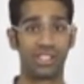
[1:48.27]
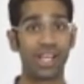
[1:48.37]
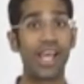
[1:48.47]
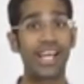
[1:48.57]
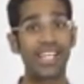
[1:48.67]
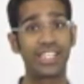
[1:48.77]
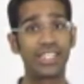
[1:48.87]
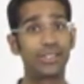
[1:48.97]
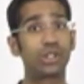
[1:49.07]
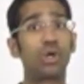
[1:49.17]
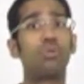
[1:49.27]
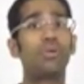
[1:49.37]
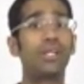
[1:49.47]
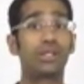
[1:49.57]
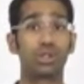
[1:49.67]
and he told
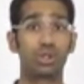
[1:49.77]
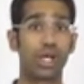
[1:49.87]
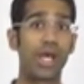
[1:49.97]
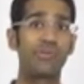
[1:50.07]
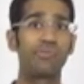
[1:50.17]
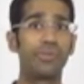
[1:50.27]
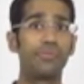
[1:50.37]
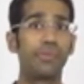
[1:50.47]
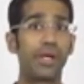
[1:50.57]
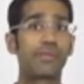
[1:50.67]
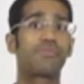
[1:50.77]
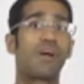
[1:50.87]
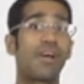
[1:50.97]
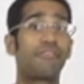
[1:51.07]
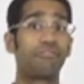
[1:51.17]
me he could help me break
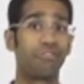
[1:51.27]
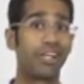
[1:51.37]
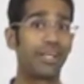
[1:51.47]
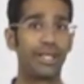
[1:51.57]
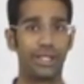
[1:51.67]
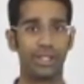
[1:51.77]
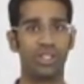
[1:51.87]
my fear